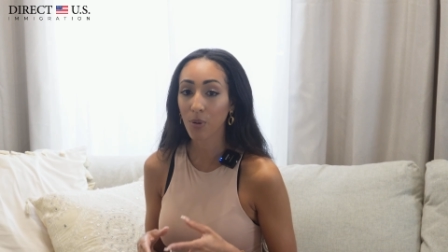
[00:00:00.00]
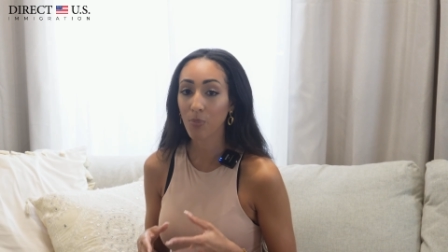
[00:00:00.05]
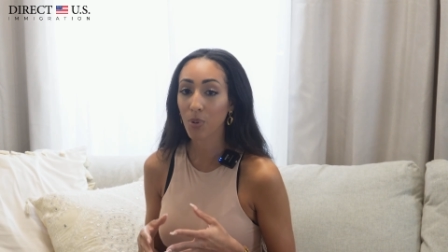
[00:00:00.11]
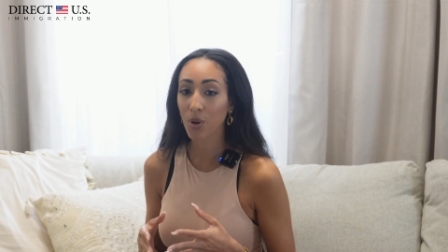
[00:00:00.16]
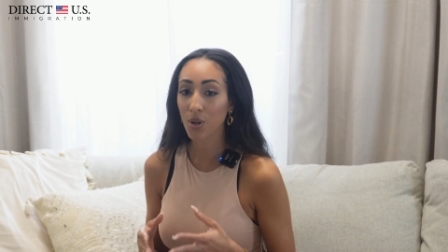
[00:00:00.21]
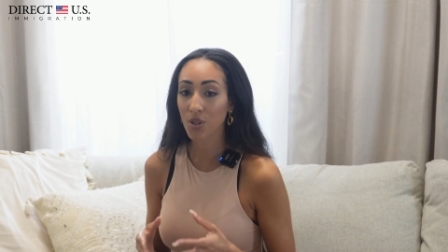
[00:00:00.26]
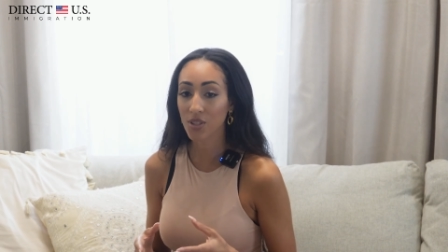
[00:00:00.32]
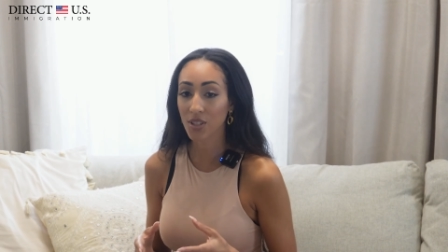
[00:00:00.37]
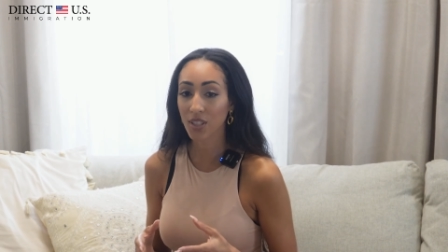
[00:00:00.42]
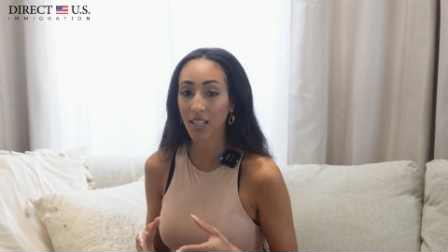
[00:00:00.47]

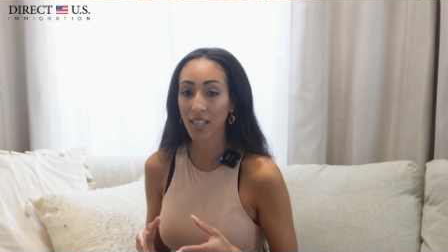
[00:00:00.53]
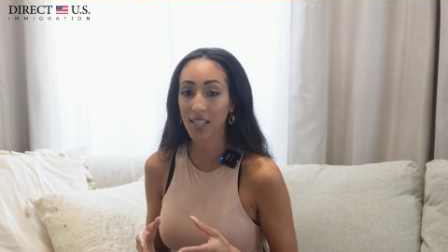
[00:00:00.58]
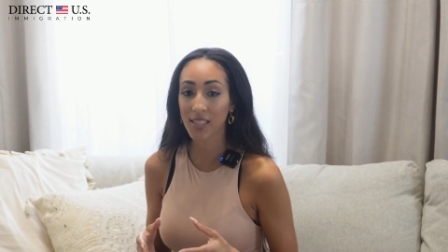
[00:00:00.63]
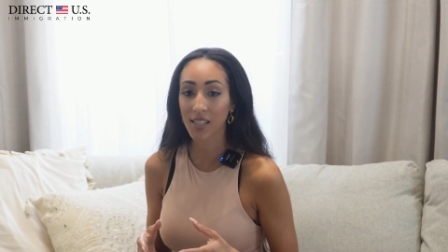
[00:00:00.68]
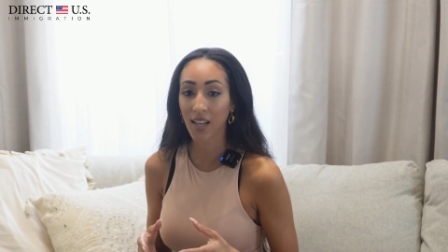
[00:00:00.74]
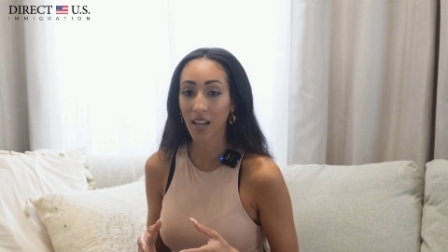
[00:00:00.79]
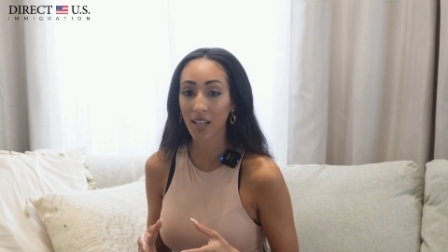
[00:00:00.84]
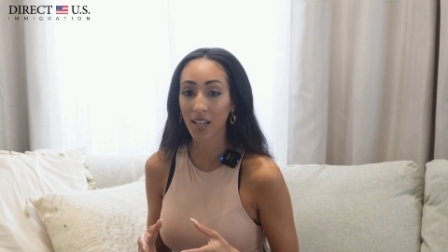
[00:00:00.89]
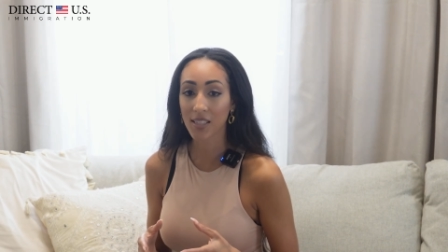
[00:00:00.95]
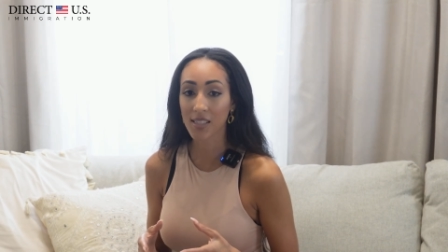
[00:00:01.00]

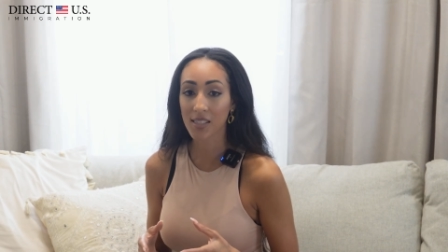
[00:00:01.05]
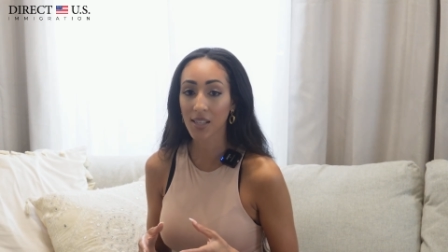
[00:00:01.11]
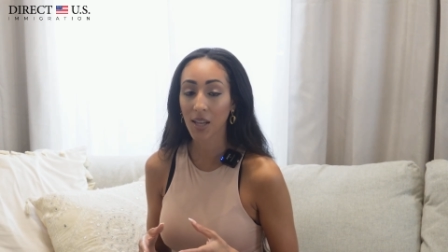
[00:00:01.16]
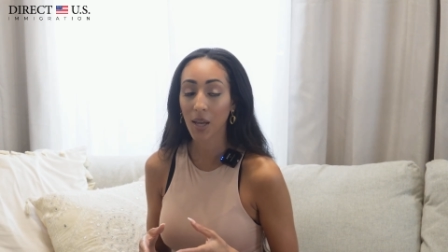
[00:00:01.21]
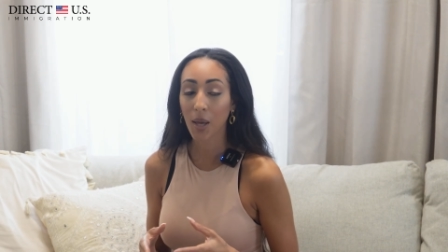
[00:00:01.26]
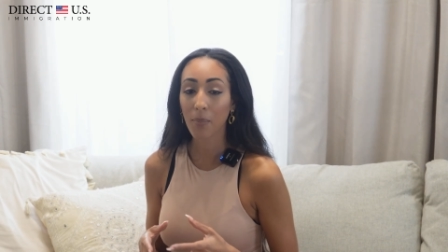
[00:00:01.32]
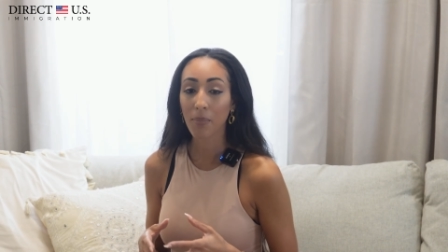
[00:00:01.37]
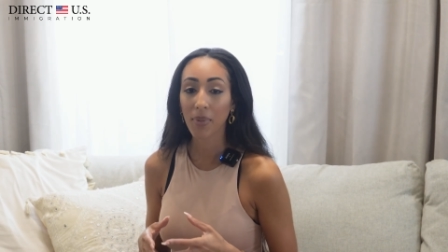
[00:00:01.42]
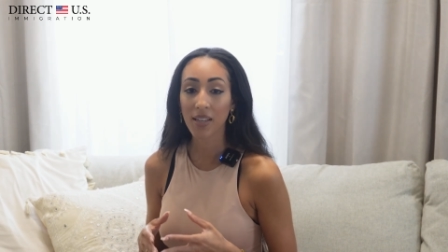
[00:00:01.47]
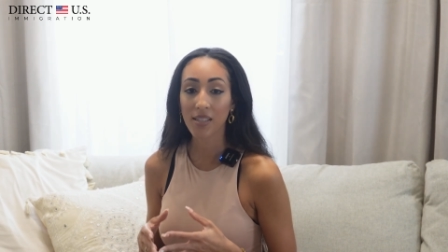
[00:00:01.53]
personalized guidance
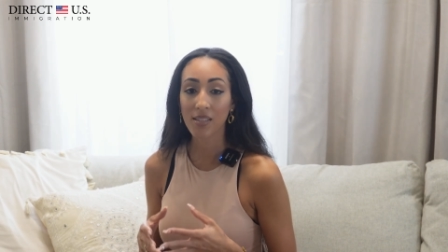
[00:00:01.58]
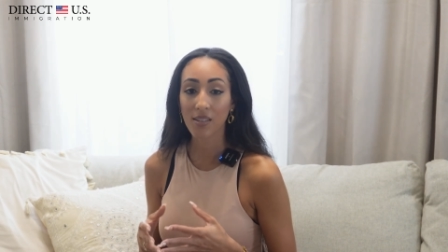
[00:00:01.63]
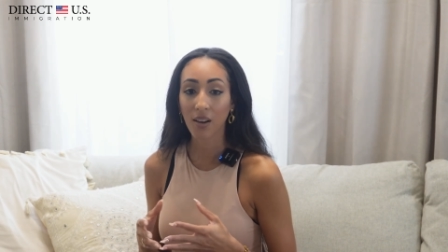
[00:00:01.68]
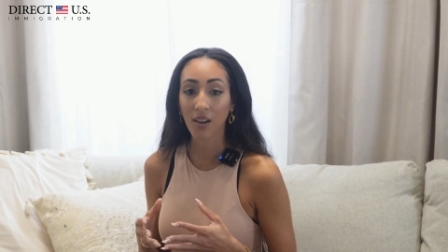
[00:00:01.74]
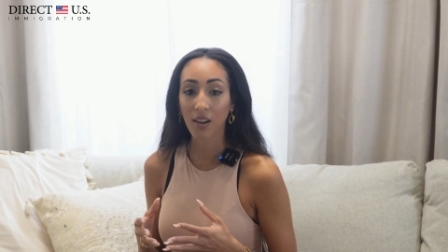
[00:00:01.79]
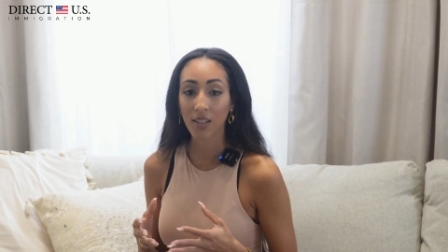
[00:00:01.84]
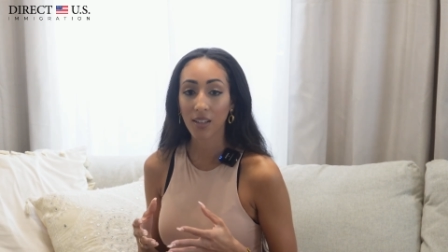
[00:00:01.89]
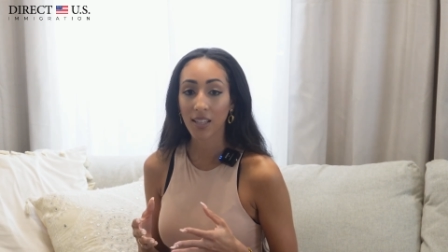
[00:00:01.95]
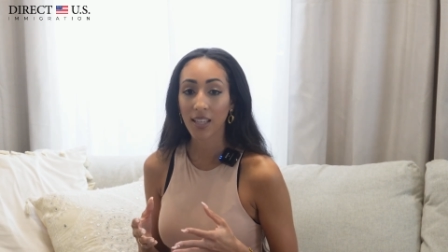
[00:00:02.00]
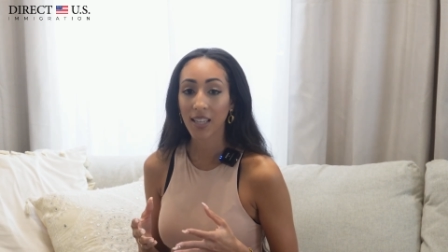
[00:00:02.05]
based
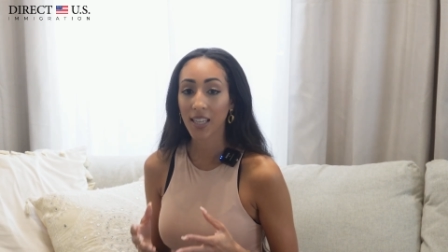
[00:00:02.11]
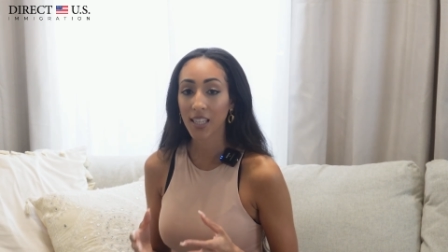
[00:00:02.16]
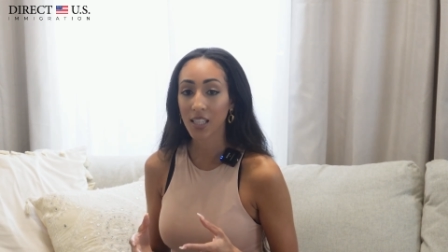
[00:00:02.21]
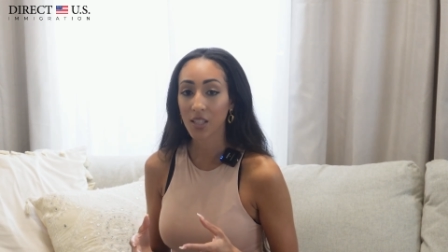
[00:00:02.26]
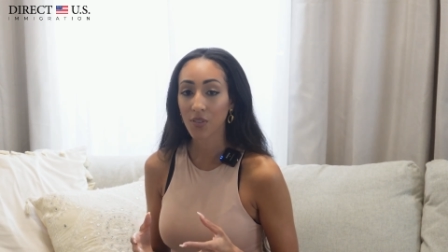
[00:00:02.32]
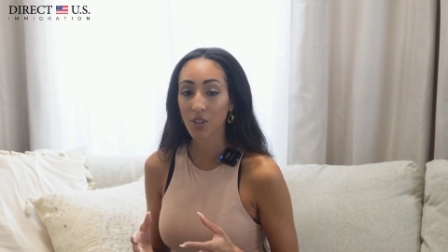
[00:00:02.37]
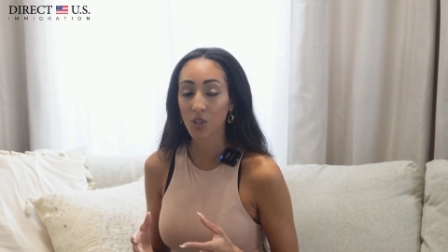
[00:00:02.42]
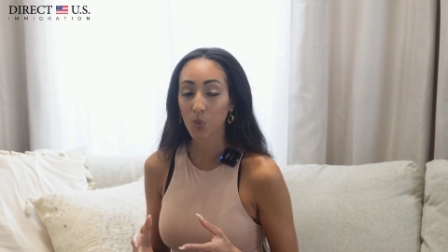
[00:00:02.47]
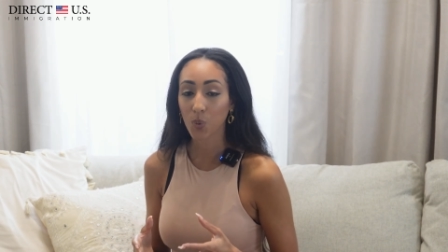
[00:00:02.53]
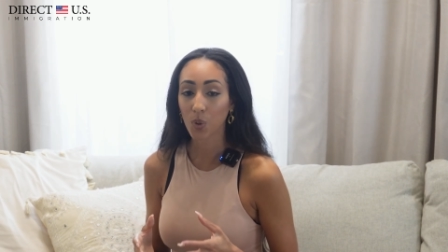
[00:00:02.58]
on
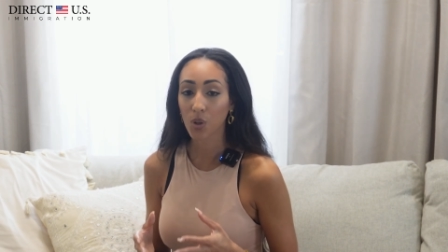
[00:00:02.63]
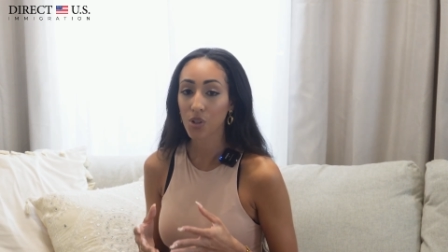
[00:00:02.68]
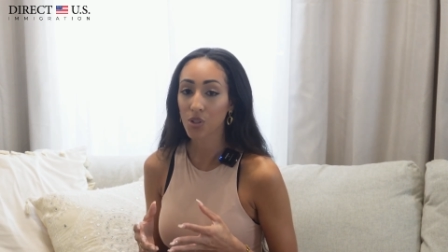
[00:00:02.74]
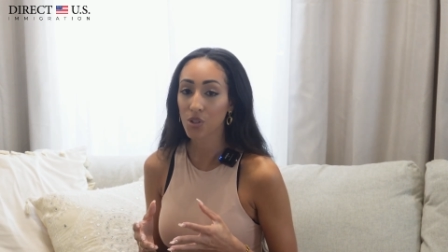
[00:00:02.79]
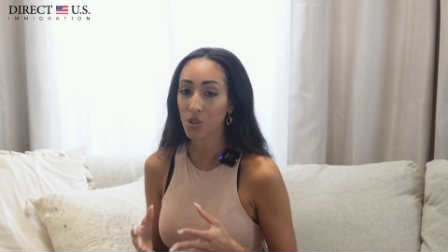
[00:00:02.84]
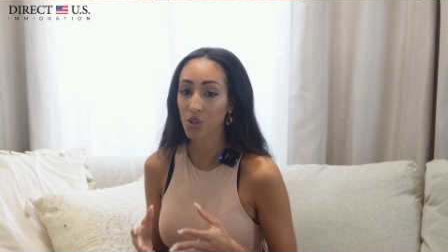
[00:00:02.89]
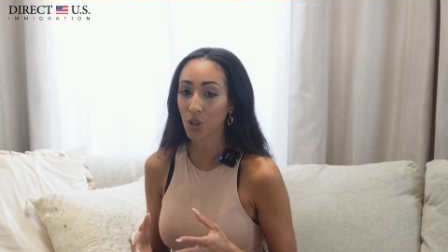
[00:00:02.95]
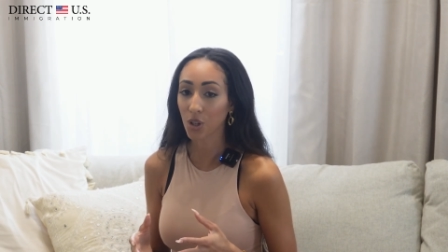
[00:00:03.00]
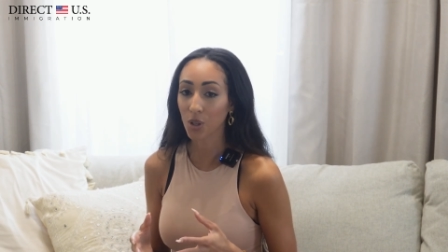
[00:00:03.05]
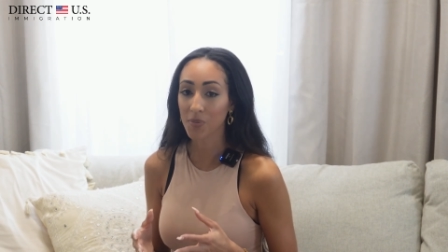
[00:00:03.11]
individual
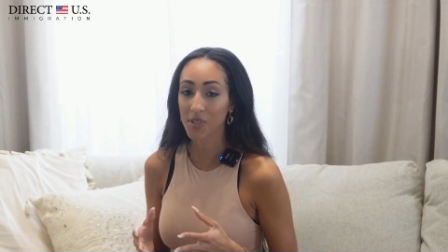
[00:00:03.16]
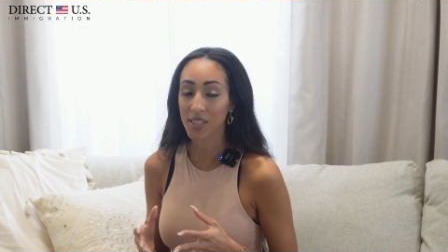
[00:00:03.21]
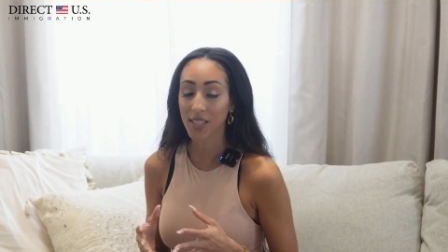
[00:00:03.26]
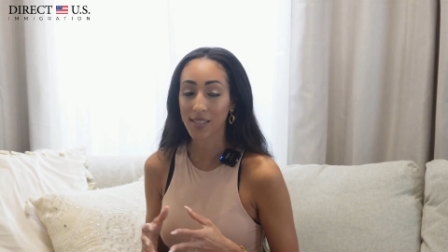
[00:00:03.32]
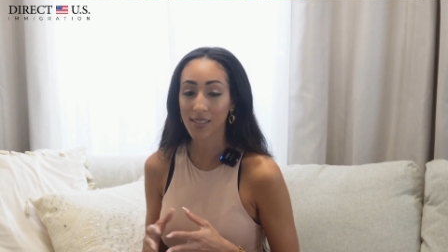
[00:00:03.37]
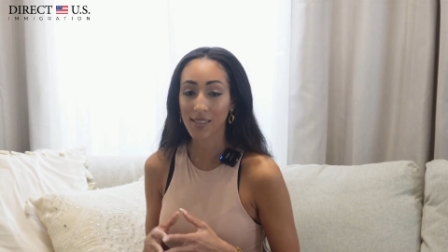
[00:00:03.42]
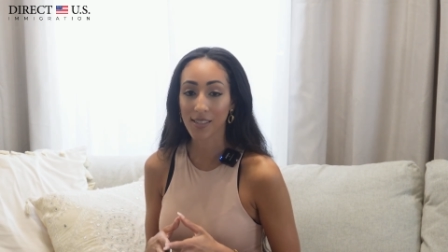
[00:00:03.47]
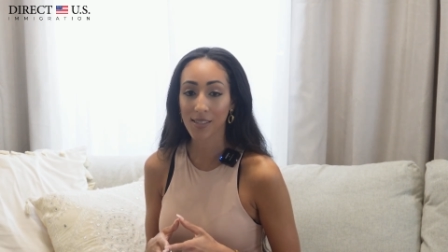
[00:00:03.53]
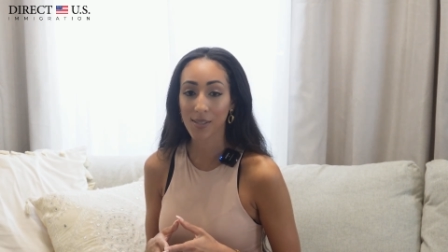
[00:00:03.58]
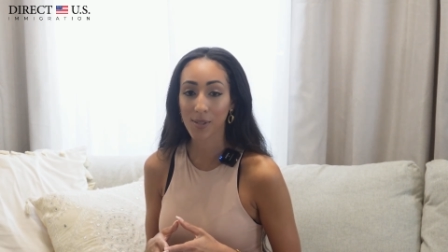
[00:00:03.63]

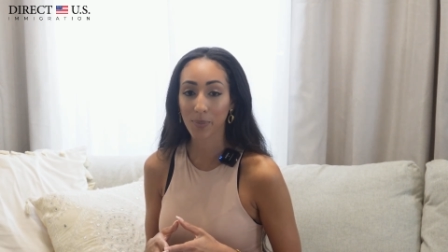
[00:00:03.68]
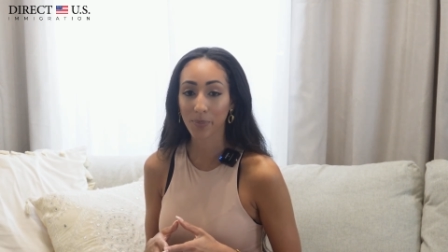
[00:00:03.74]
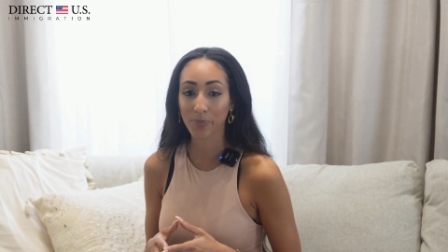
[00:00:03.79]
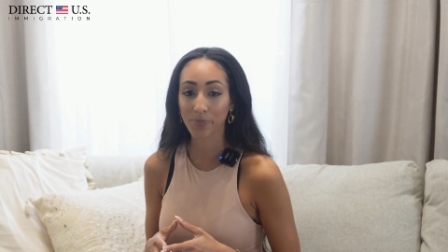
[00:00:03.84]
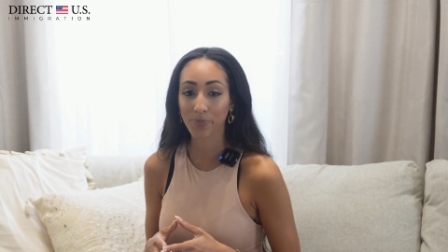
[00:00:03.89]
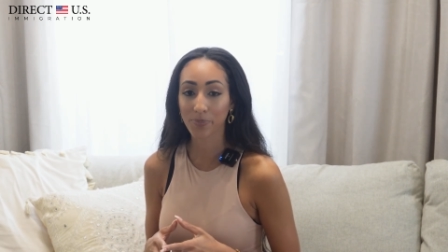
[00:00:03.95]
circumstances.